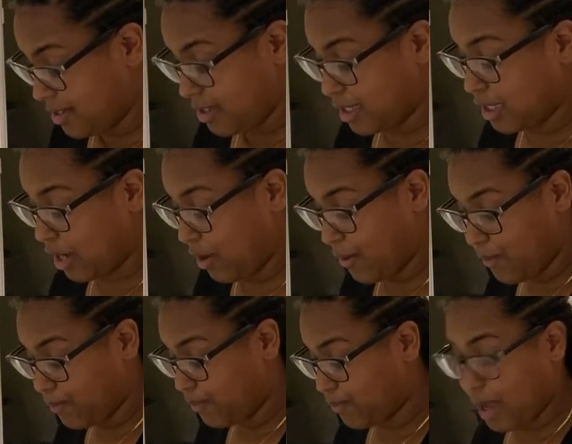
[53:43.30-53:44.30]
So,
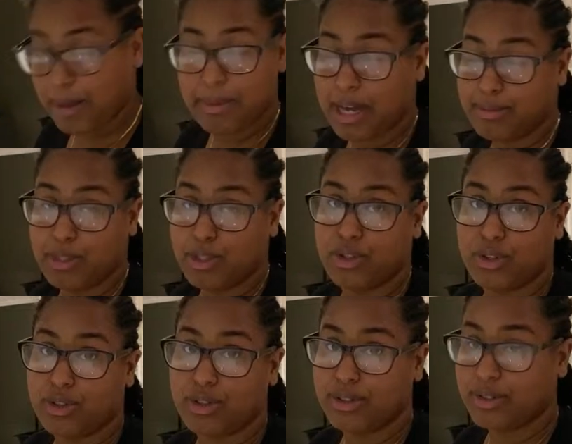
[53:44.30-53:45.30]
I'm not a Mzungu.